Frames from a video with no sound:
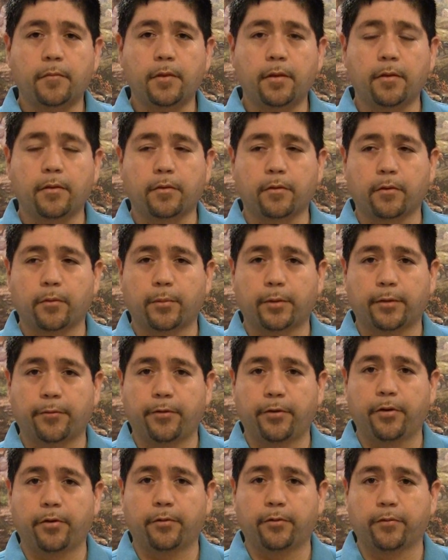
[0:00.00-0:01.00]
So whenever
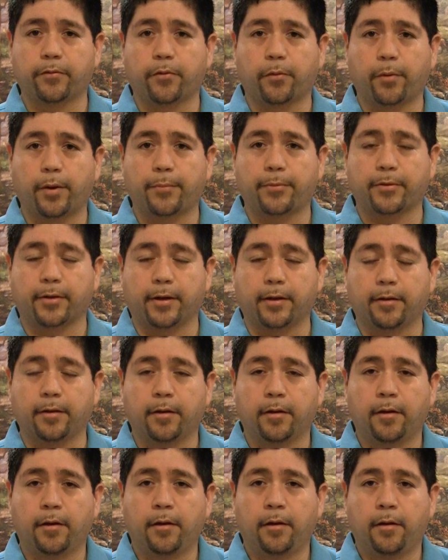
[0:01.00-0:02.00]
you go to their website,
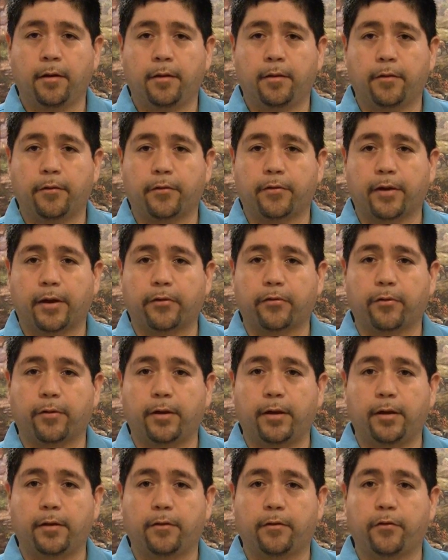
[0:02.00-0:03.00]
there's
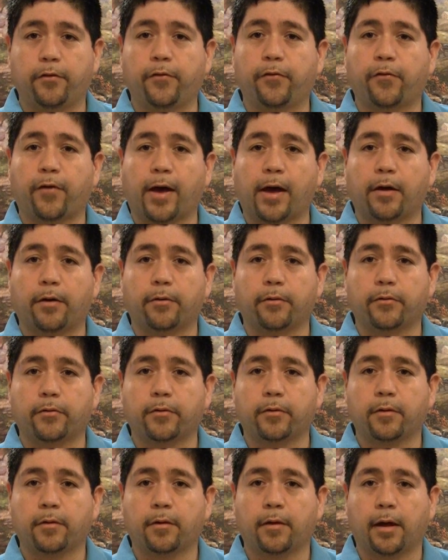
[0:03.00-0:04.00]
actually 2
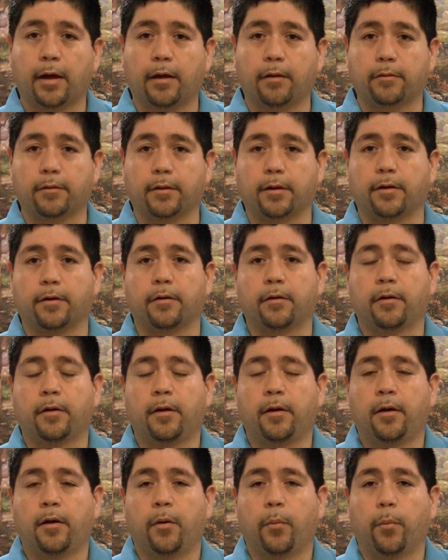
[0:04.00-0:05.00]
files out there.
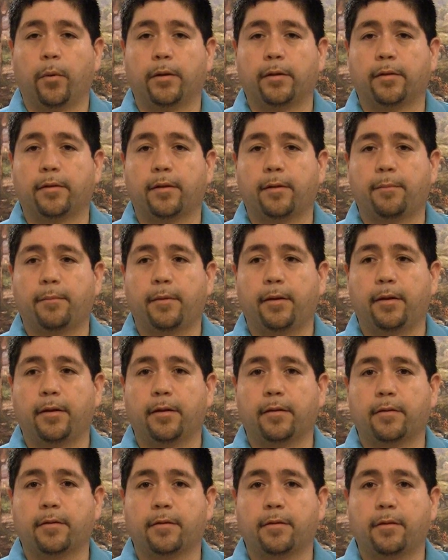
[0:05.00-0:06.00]
One of them
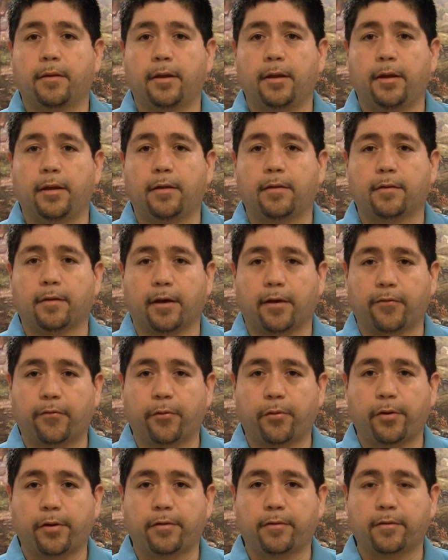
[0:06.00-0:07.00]
is the
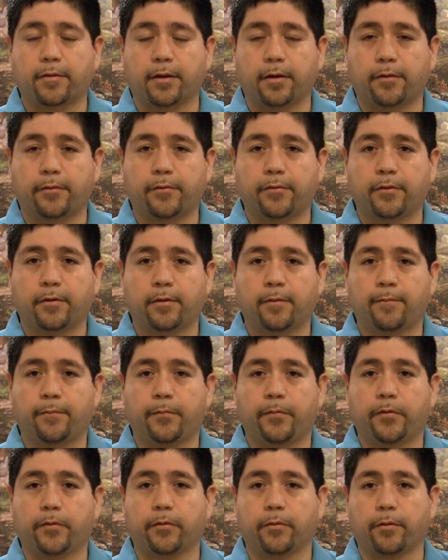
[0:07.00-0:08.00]
software itself
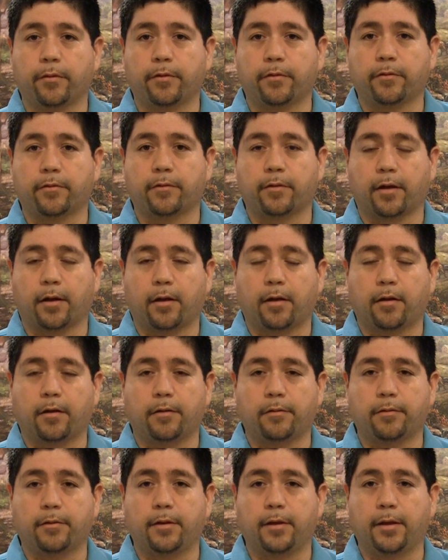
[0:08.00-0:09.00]
to
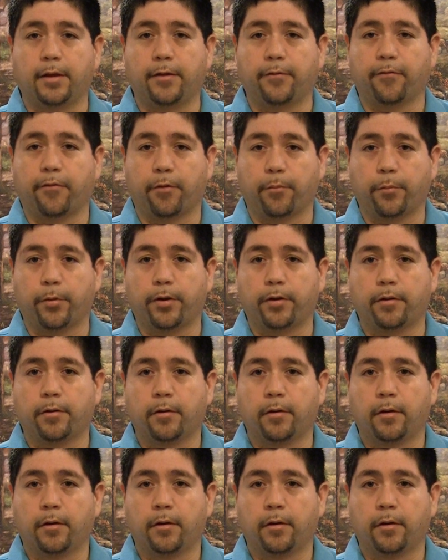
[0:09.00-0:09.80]
install the firmware,